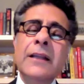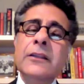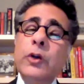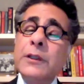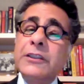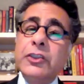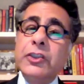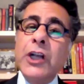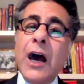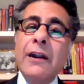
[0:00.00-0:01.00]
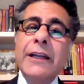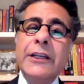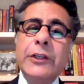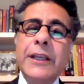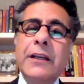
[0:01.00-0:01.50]
Though it's jarring
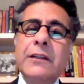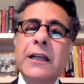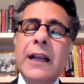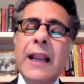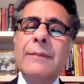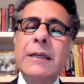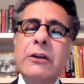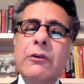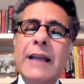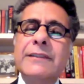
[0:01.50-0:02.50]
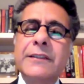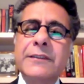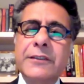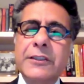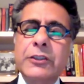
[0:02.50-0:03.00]
to hear the climate
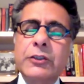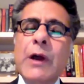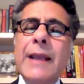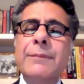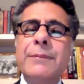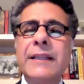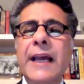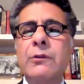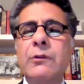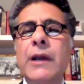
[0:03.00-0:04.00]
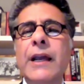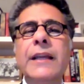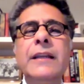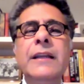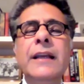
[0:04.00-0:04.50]
crisis described in that
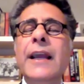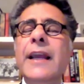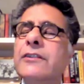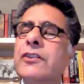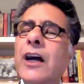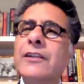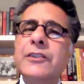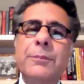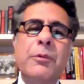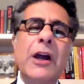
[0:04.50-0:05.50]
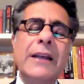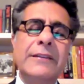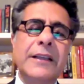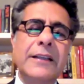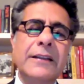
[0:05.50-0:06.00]
way, it's not
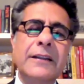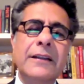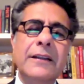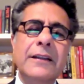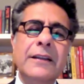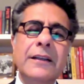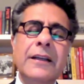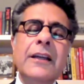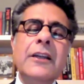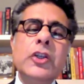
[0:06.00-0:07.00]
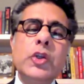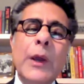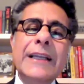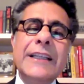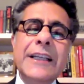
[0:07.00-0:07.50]
surprising.
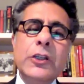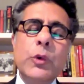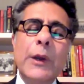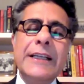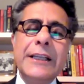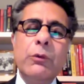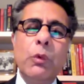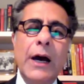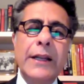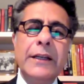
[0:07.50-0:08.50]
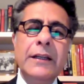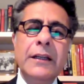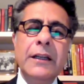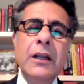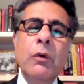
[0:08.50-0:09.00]
2021
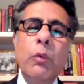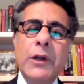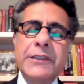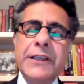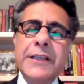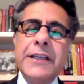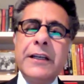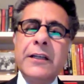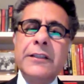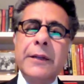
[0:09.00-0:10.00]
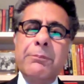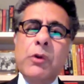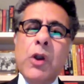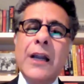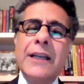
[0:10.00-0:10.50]
was a year that
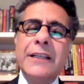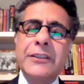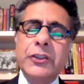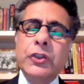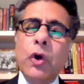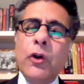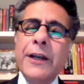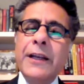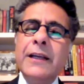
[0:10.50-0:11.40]
brought historic,